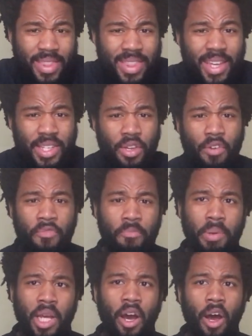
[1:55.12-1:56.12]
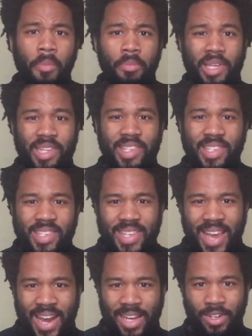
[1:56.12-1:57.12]
things have become a bit
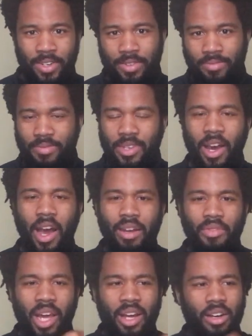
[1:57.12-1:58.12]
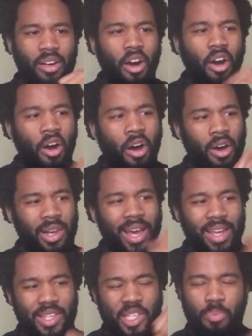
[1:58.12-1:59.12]
stagnant, kind of like a car,
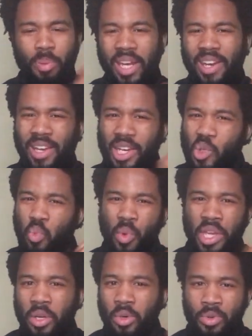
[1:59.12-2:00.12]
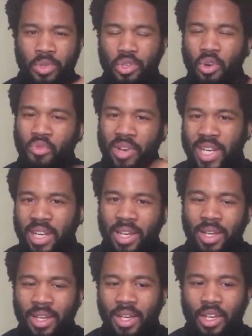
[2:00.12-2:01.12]
like spinning its wheels, not
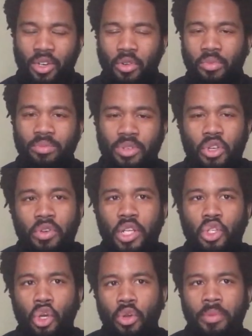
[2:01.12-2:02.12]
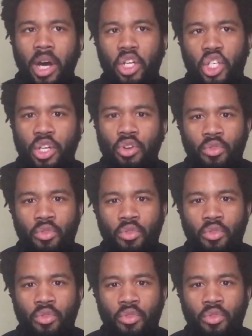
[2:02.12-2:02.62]
doing too much and